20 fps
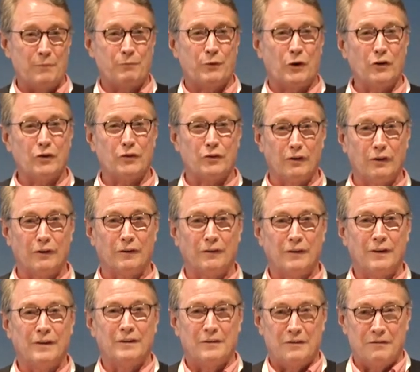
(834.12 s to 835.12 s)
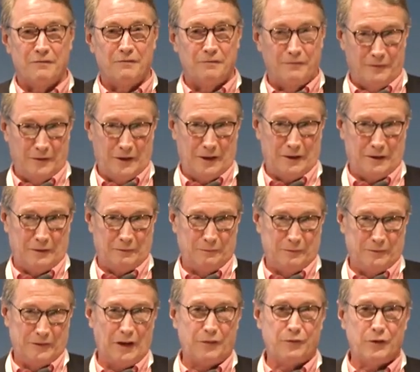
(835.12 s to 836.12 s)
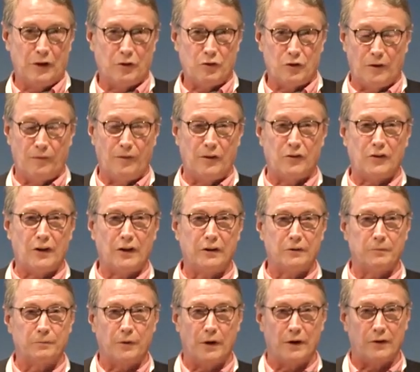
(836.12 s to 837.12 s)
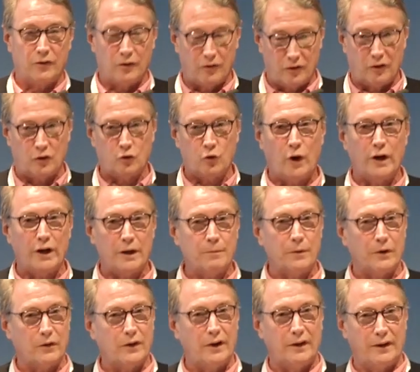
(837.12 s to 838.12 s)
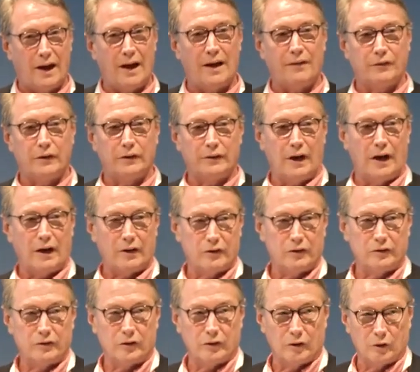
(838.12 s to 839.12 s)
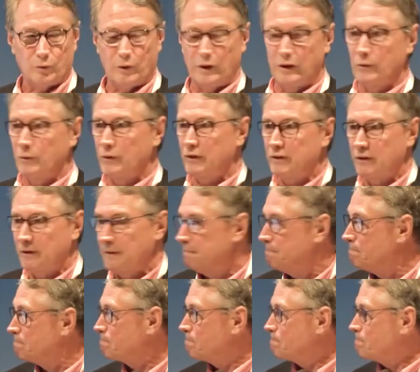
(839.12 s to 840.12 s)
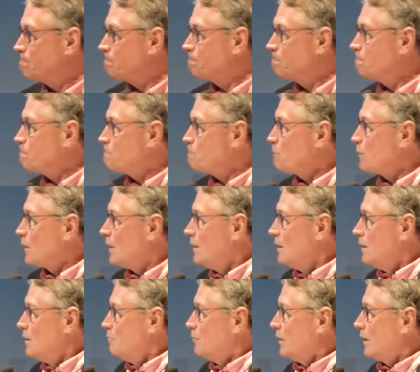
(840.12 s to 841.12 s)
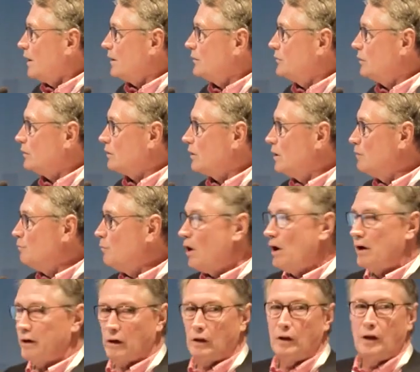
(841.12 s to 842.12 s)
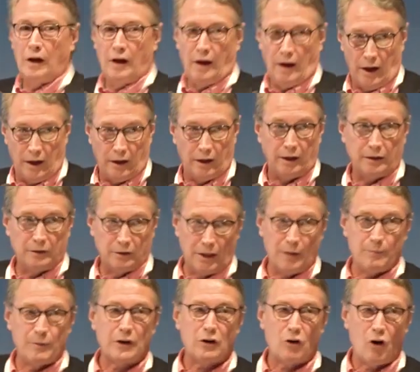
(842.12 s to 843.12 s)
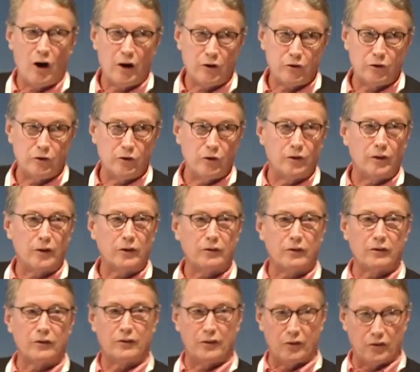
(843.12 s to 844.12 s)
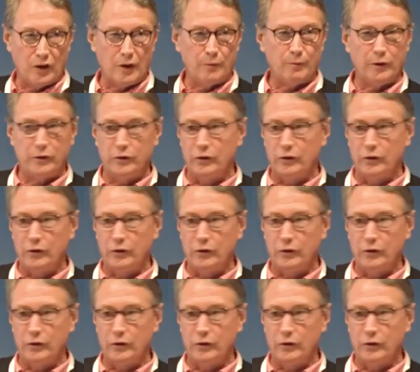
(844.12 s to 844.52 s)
personal definition of incentive price is a 20% after-tax internal rate of return. But I took our model, and let me caution you, this is December